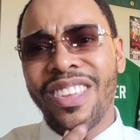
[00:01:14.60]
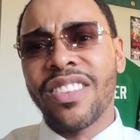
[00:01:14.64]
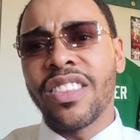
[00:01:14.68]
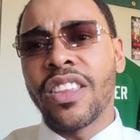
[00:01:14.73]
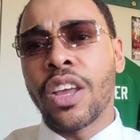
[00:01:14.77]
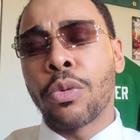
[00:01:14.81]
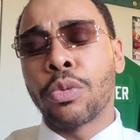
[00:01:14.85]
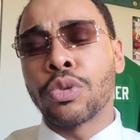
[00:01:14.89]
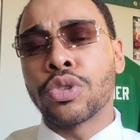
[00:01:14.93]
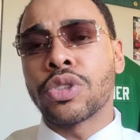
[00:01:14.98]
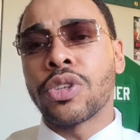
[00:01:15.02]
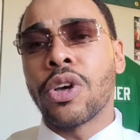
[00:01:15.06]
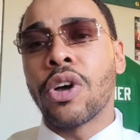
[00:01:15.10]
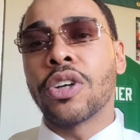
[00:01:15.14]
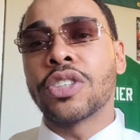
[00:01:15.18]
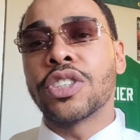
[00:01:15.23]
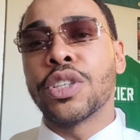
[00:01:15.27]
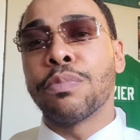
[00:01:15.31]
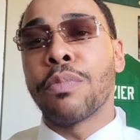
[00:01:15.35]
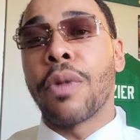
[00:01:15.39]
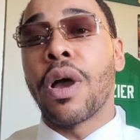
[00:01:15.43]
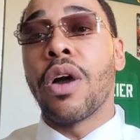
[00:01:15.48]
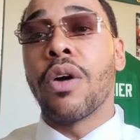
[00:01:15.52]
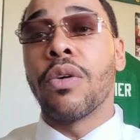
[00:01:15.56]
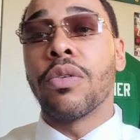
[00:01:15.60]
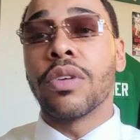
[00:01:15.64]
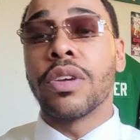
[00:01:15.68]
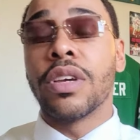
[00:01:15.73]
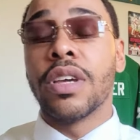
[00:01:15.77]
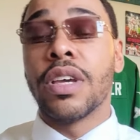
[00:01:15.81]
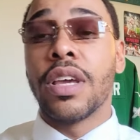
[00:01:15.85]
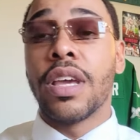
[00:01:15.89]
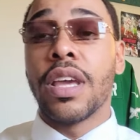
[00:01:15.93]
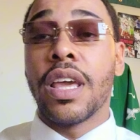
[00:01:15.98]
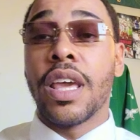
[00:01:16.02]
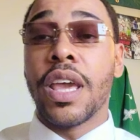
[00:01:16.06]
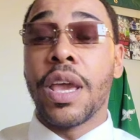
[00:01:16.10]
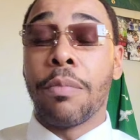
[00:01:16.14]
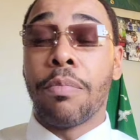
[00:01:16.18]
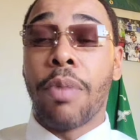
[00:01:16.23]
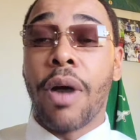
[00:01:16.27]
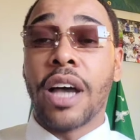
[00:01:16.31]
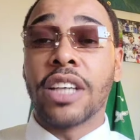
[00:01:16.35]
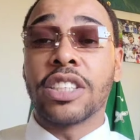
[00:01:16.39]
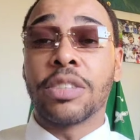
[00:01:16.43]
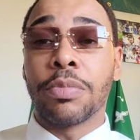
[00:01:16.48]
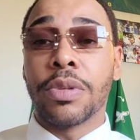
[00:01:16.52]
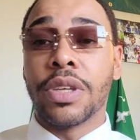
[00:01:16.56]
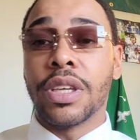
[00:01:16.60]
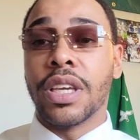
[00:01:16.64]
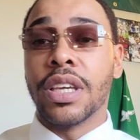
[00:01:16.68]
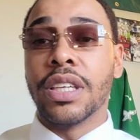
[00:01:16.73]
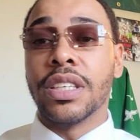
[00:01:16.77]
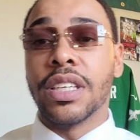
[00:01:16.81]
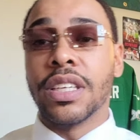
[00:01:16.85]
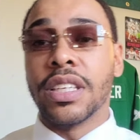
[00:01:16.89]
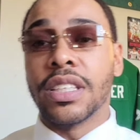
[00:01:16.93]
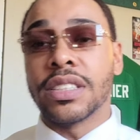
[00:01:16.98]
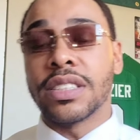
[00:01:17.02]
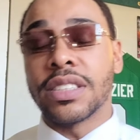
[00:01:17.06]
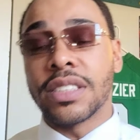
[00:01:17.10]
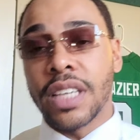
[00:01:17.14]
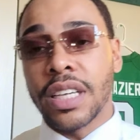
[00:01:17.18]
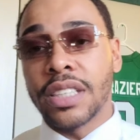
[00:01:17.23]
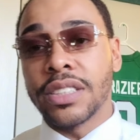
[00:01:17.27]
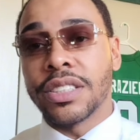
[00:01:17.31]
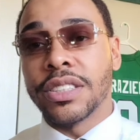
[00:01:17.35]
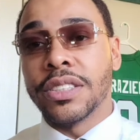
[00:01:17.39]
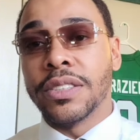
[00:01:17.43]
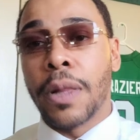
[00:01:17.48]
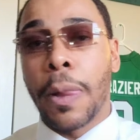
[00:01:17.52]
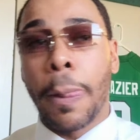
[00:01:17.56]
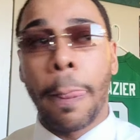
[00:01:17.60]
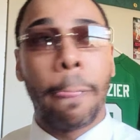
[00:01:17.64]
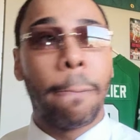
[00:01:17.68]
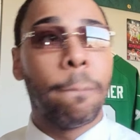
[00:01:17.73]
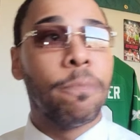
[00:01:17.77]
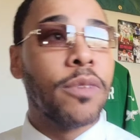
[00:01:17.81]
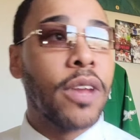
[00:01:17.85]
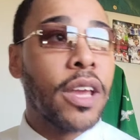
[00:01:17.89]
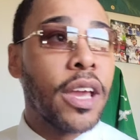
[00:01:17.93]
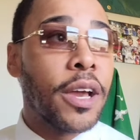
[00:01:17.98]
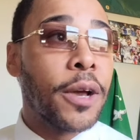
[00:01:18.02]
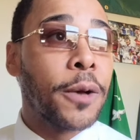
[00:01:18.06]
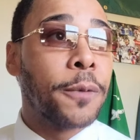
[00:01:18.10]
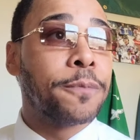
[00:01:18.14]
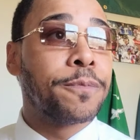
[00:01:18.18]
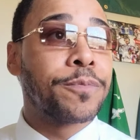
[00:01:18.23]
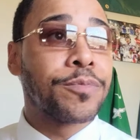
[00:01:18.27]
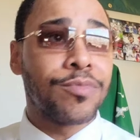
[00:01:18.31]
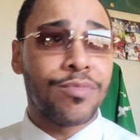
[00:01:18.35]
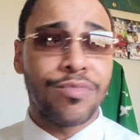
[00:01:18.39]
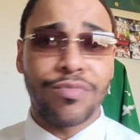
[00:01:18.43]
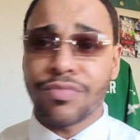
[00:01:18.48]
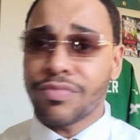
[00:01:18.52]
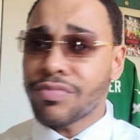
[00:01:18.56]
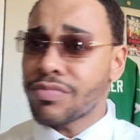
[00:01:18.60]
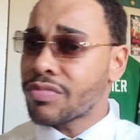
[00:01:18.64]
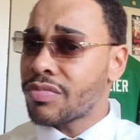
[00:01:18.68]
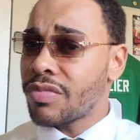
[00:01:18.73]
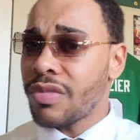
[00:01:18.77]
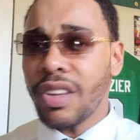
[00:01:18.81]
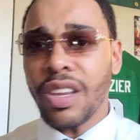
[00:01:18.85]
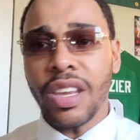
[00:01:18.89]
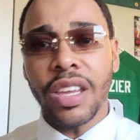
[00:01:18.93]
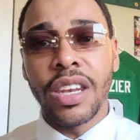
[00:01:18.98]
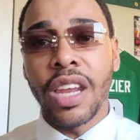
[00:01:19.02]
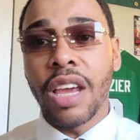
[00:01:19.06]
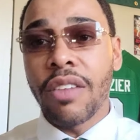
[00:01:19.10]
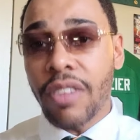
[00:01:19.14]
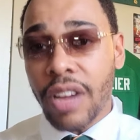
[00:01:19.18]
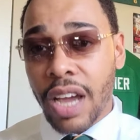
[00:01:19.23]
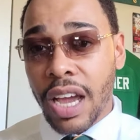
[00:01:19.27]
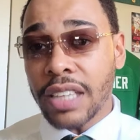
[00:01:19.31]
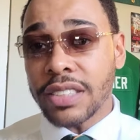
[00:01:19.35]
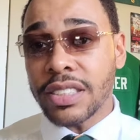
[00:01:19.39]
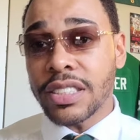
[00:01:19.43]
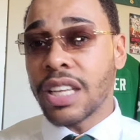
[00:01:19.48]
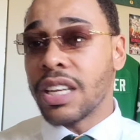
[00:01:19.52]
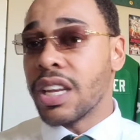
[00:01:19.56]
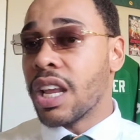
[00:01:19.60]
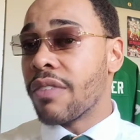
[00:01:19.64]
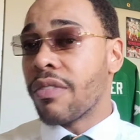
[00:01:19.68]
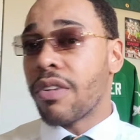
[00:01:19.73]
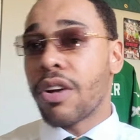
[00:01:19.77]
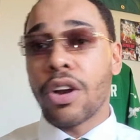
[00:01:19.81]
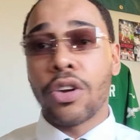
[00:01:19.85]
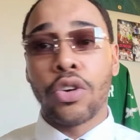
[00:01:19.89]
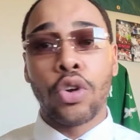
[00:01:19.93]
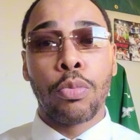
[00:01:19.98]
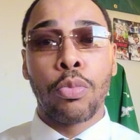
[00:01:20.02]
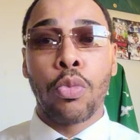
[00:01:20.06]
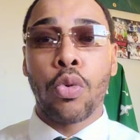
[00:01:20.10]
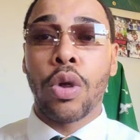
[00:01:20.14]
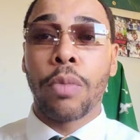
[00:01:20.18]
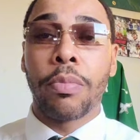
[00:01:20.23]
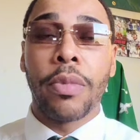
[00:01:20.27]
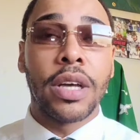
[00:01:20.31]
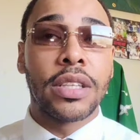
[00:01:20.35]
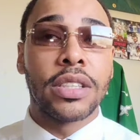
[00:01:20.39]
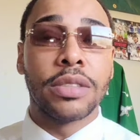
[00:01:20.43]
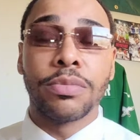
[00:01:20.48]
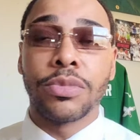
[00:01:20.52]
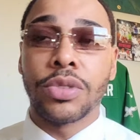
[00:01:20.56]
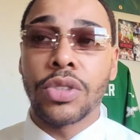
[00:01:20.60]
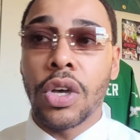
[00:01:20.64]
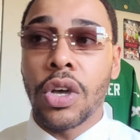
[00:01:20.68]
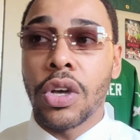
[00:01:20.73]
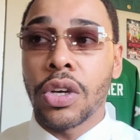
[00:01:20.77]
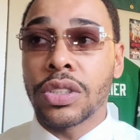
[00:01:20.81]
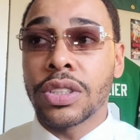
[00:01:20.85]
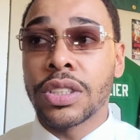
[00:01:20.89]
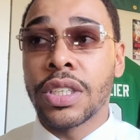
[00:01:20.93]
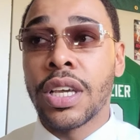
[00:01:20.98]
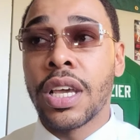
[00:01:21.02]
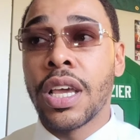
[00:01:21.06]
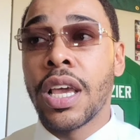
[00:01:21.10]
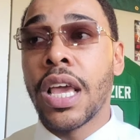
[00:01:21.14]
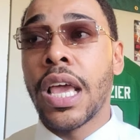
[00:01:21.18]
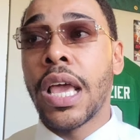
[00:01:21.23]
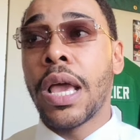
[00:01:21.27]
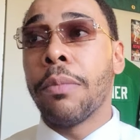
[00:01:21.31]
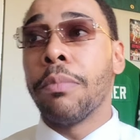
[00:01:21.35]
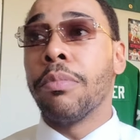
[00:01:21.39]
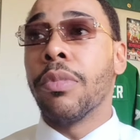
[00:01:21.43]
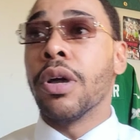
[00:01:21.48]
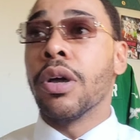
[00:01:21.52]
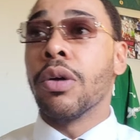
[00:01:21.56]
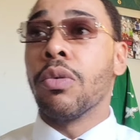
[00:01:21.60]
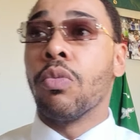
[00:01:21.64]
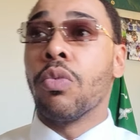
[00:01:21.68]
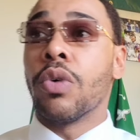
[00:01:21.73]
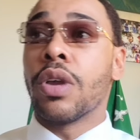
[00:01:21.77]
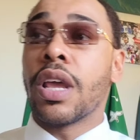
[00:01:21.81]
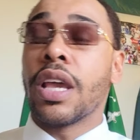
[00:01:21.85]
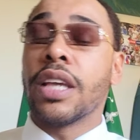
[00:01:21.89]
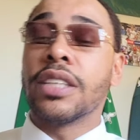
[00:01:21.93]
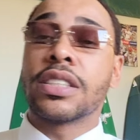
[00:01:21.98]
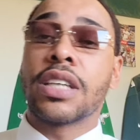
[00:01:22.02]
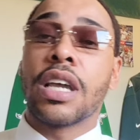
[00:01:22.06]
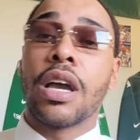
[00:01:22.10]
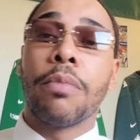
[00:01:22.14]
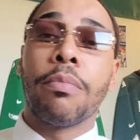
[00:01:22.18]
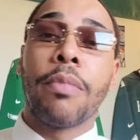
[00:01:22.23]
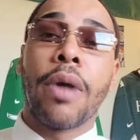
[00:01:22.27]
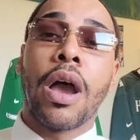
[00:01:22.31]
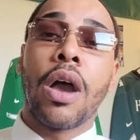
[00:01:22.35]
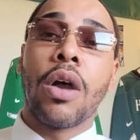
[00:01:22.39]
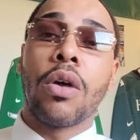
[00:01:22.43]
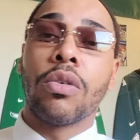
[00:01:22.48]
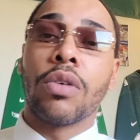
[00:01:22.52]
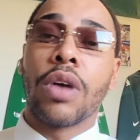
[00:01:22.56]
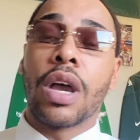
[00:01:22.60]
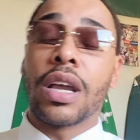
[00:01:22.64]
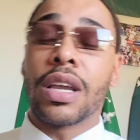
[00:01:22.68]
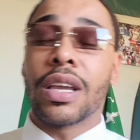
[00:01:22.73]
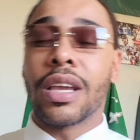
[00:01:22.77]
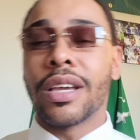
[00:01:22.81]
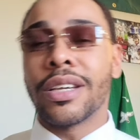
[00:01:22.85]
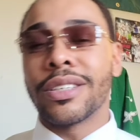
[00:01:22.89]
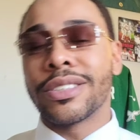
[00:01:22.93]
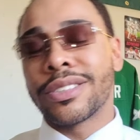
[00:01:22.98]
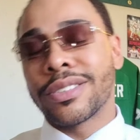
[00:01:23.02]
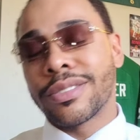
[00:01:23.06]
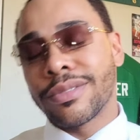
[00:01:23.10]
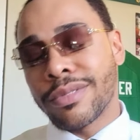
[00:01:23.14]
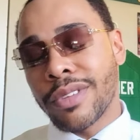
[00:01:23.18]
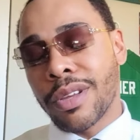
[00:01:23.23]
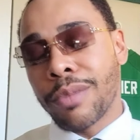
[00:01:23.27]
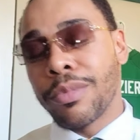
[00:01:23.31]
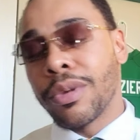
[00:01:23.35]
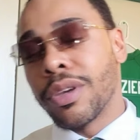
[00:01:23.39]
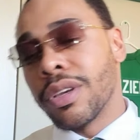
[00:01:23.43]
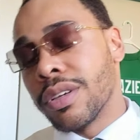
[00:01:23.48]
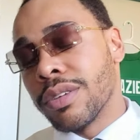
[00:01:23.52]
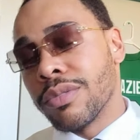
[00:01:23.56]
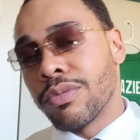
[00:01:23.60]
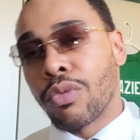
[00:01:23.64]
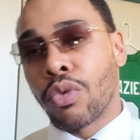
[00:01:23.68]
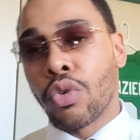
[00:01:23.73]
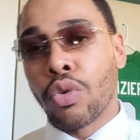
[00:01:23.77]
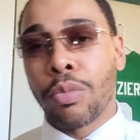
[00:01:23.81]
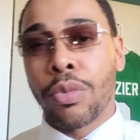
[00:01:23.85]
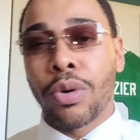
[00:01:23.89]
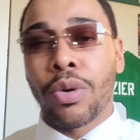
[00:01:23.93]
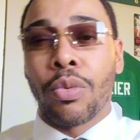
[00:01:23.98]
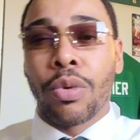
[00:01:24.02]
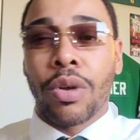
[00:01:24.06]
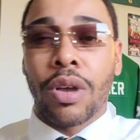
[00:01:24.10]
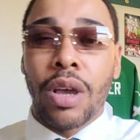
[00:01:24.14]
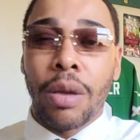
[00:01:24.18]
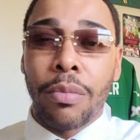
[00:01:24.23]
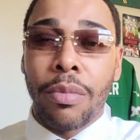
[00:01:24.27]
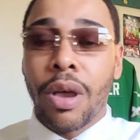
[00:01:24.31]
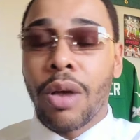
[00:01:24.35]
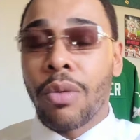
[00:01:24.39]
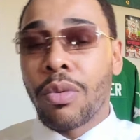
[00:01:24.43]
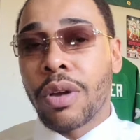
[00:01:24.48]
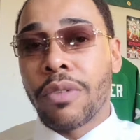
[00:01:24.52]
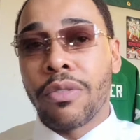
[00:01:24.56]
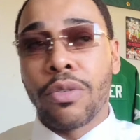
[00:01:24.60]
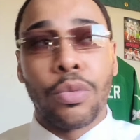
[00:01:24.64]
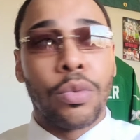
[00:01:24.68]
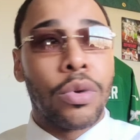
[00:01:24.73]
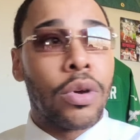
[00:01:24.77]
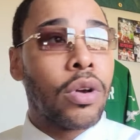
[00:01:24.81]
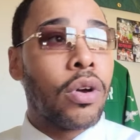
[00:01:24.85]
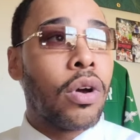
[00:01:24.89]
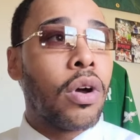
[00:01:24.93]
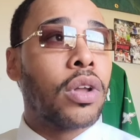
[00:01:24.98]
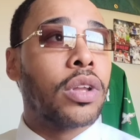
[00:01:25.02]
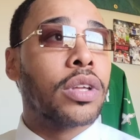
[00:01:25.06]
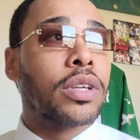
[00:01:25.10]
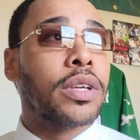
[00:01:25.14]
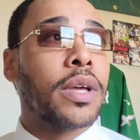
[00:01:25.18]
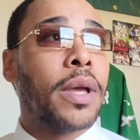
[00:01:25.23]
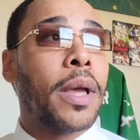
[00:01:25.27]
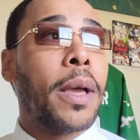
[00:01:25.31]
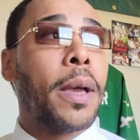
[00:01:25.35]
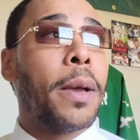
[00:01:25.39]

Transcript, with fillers: There was talks about him possibly getting an extension. Now, like I said, never heard no more about them talks. But what has come out, I guess, I mean, rumor would come out, whatever you want to call it.